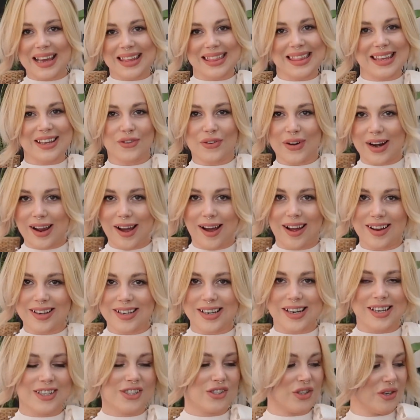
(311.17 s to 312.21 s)
I think
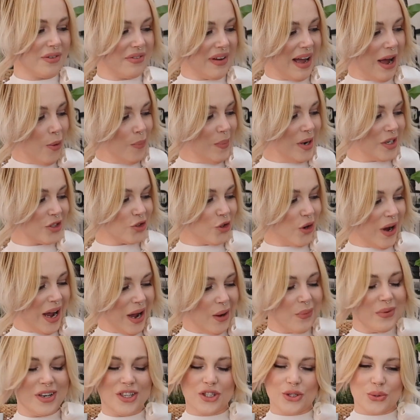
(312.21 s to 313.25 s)
regardless of how much or
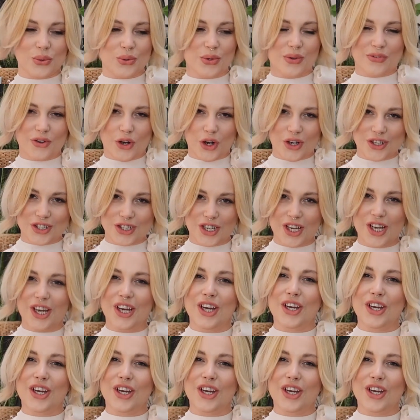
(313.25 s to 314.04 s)
how little you've got,